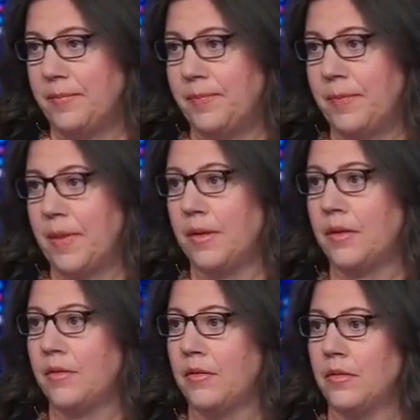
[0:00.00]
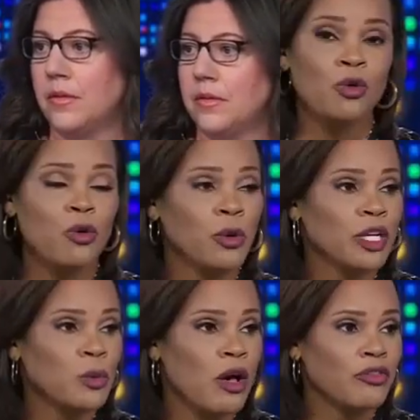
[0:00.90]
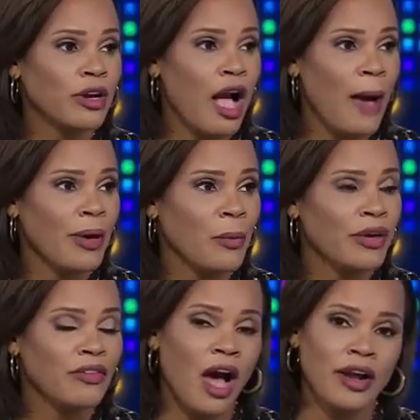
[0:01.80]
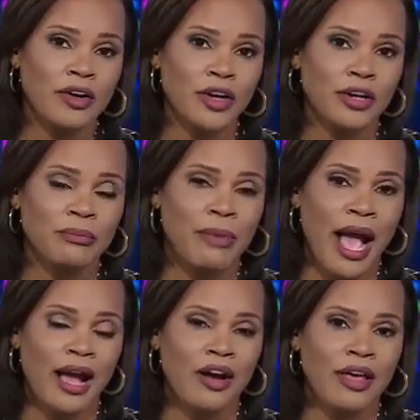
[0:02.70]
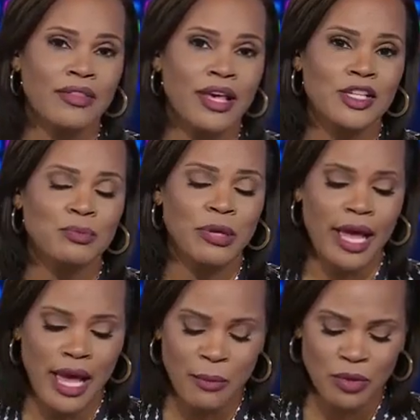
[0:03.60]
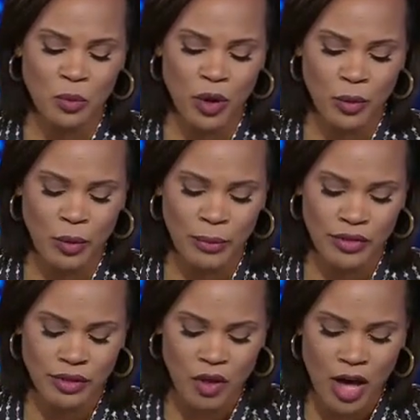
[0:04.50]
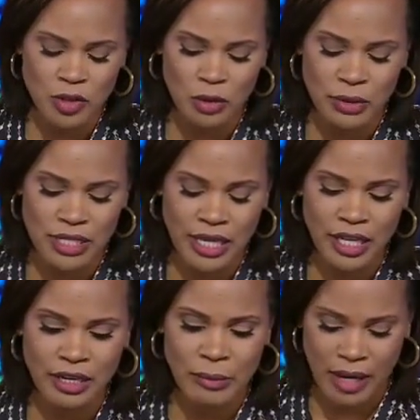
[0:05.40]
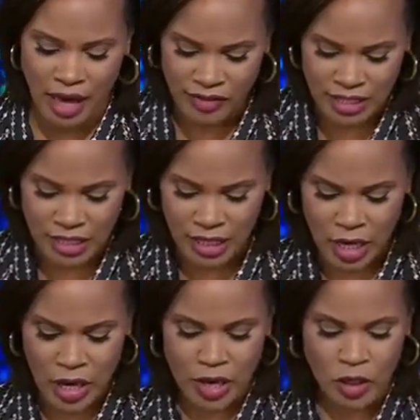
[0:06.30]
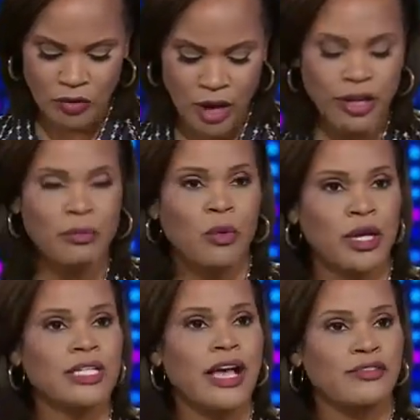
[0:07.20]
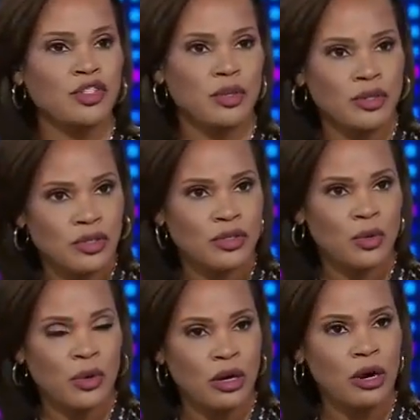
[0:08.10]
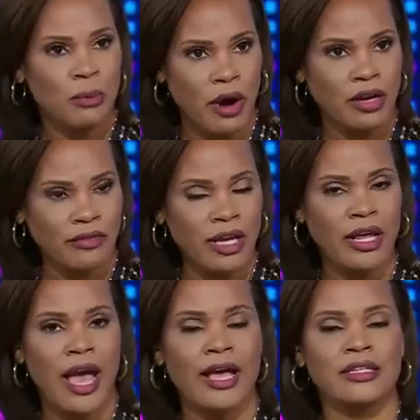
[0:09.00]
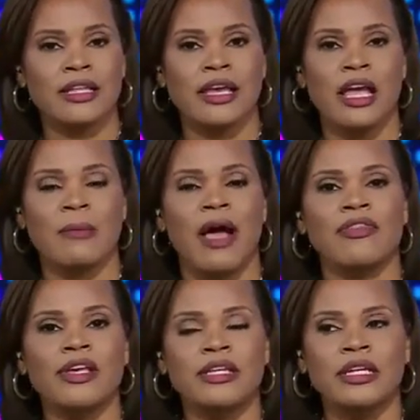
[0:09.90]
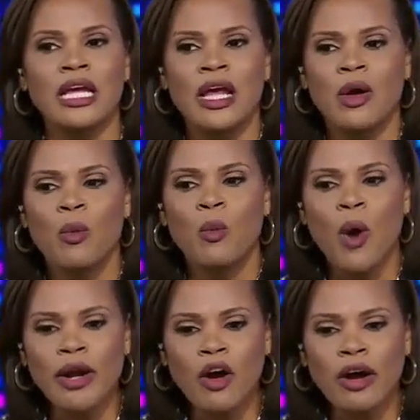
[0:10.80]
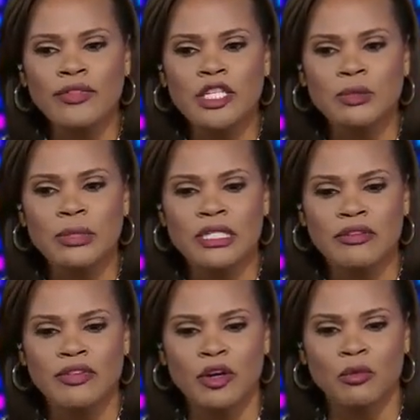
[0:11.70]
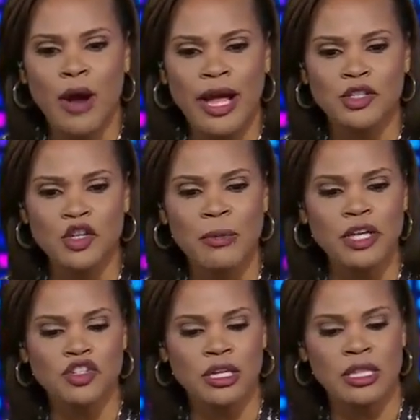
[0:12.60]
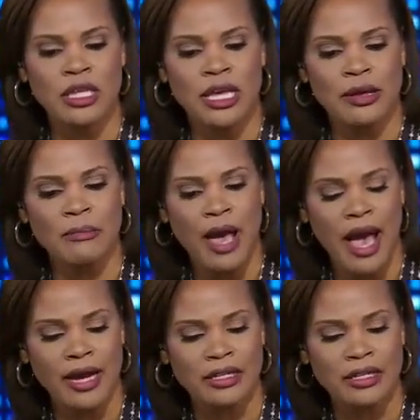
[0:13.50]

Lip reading: We reached out to the school board as well for comment. We have not heard back on this, but but the lawsuit in particular, obviously you found it important to have students who are a part of it and thinking about this. And what are the specific rights? You mentioned the impact.